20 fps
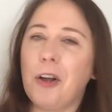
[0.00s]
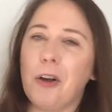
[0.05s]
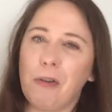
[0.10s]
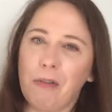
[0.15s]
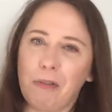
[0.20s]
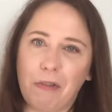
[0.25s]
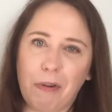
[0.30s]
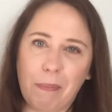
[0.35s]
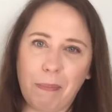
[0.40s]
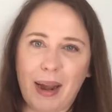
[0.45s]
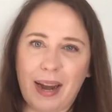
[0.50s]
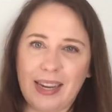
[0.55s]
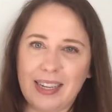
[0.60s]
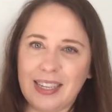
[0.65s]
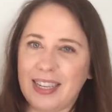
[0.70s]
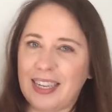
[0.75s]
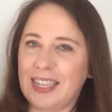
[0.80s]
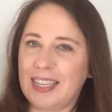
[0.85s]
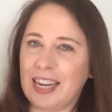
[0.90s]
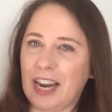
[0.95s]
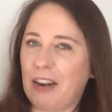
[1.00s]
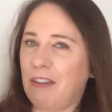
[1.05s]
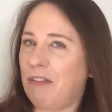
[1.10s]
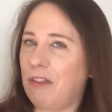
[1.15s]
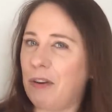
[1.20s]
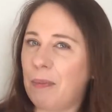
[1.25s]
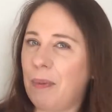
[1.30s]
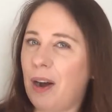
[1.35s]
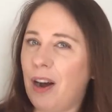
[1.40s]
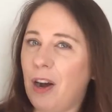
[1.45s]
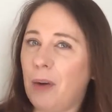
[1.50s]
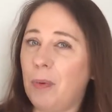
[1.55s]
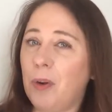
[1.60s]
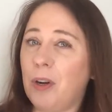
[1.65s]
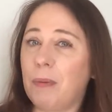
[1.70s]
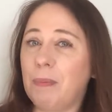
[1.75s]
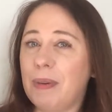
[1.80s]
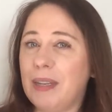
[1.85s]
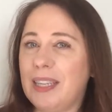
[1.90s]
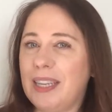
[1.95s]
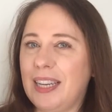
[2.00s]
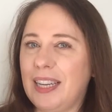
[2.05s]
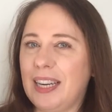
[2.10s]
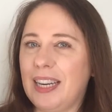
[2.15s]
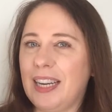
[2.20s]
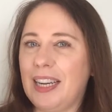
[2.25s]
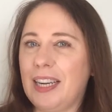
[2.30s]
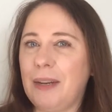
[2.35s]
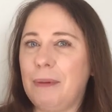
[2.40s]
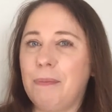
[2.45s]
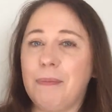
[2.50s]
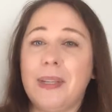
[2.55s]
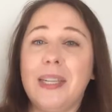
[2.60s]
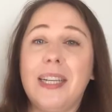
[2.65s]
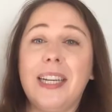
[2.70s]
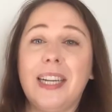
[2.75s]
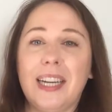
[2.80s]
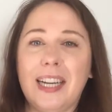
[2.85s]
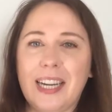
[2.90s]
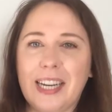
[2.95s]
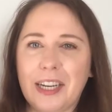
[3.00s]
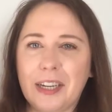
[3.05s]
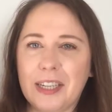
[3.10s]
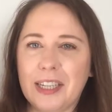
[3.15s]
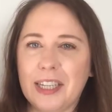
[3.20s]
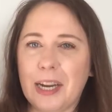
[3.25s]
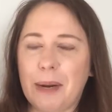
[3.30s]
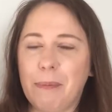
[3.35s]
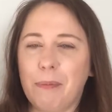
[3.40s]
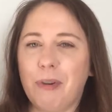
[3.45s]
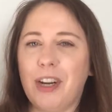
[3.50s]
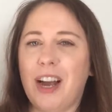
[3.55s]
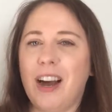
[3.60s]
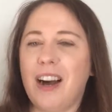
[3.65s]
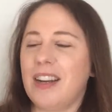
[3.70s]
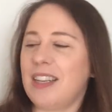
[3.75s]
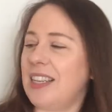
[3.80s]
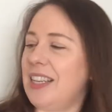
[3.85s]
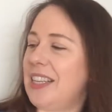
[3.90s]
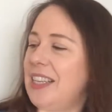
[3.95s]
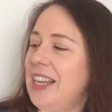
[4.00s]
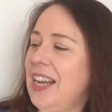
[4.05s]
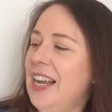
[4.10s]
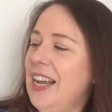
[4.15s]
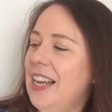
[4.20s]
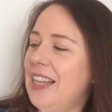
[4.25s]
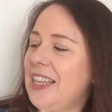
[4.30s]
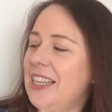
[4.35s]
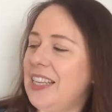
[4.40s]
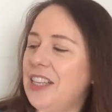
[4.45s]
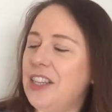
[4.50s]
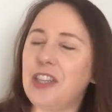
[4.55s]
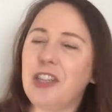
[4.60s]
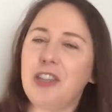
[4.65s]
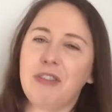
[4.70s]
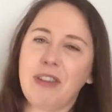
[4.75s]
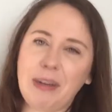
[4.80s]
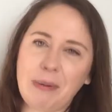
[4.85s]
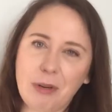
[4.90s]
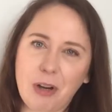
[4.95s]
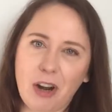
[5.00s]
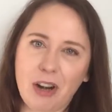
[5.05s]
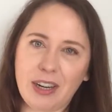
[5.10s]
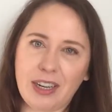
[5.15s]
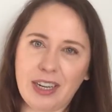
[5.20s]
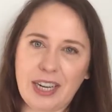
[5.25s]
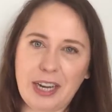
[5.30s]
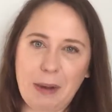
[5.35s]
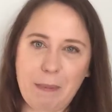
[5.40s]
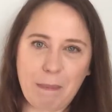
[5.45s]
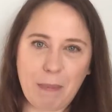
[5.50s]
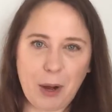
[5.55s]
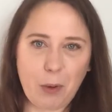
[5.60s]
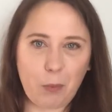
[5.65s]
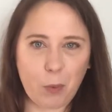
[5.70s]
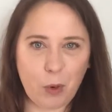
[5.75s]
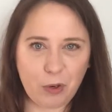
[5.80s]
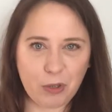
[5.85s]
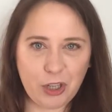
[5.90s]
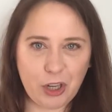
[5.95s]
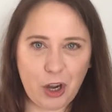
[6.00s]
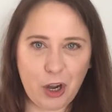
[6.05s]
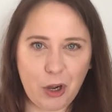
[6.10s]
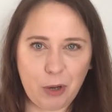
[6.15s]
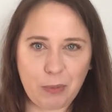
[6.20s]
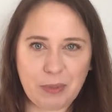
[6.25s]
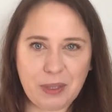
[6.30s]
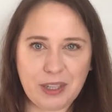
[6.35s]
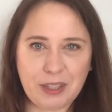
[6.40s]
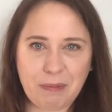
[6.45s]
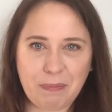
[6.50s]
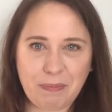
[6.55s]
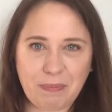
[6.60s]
from paintings and from artwork, particularly contemporary artists. This is The Dream Colony by Walter Hobbs.